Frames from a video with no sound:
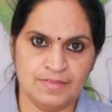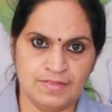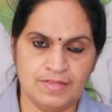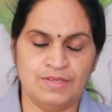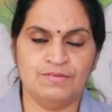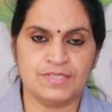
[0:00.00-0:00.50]

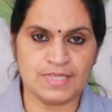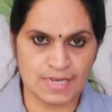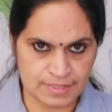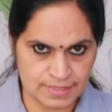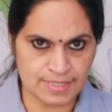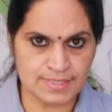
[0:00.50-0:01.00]
Then you
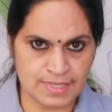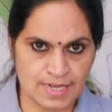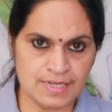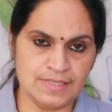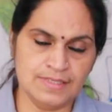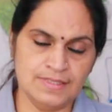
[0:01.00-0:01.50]
select that
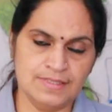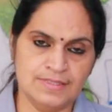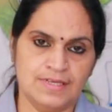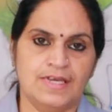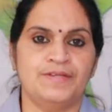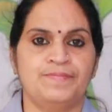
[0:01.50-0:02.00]
color
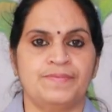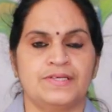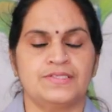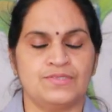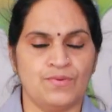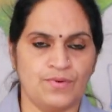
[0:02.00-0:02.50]
and
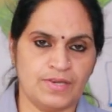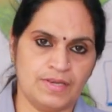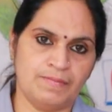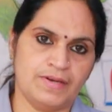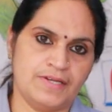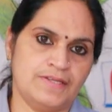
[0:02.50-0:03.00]
press OK
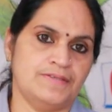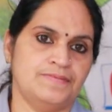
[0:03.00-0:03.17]
button.